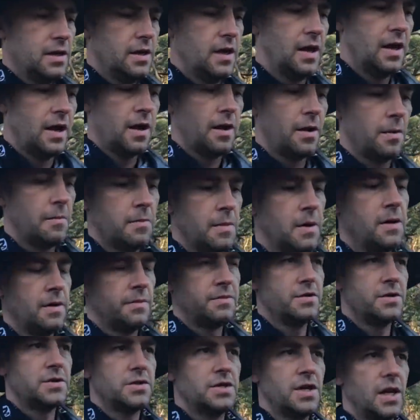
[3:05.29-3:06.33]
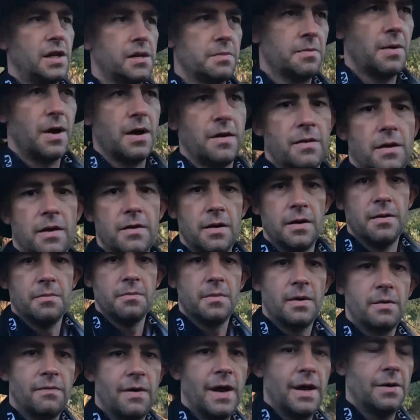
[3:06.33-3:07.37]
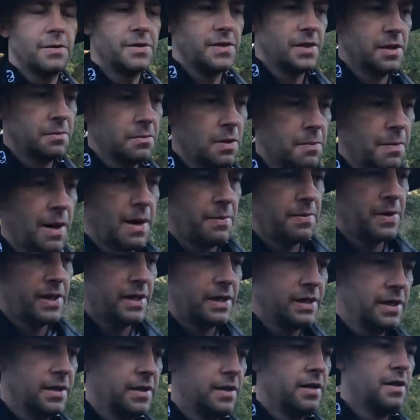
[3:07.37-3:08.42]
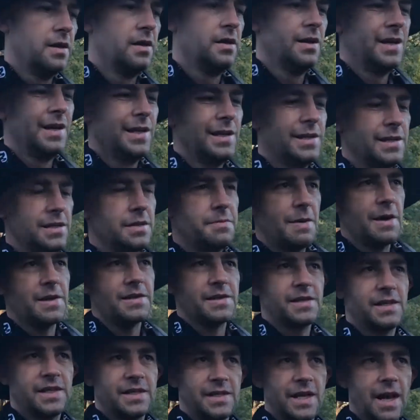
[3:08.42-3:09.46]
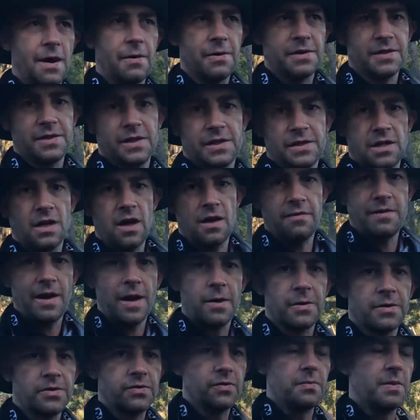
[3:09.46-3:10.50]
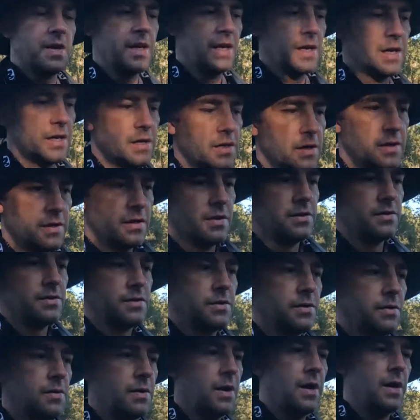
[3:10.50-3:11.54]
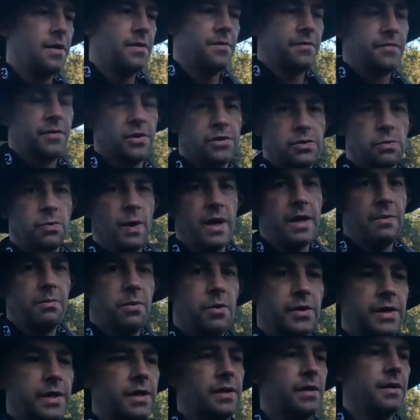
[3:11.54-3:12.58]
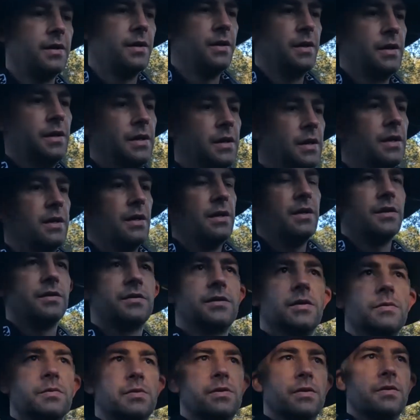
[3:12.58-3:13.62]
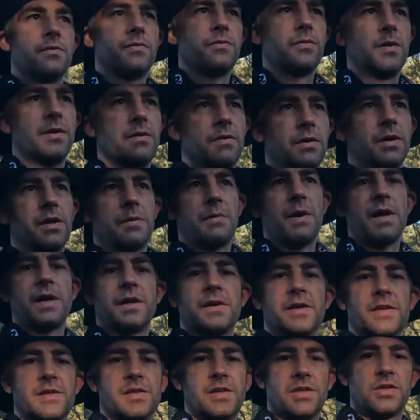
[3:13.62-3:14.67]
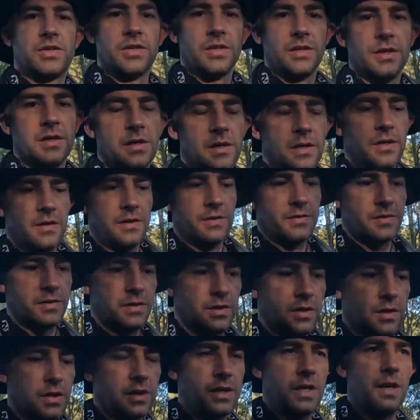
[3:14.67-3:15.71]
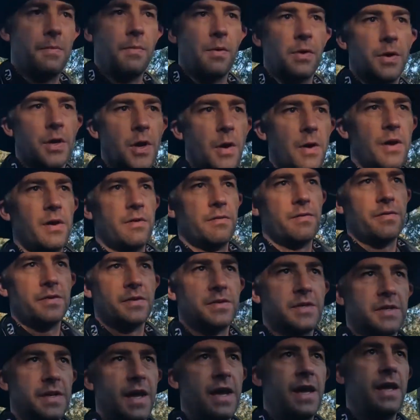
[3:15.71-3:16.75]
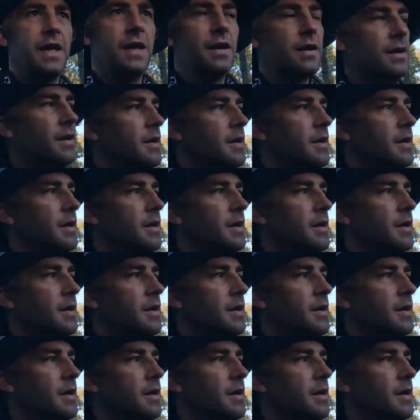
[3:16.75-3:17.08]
I've just checked my routing, my mapping. This is about 6.5 hours from here to the first waypoint, in terms of whether I'm going to make a decision to keep on going for today.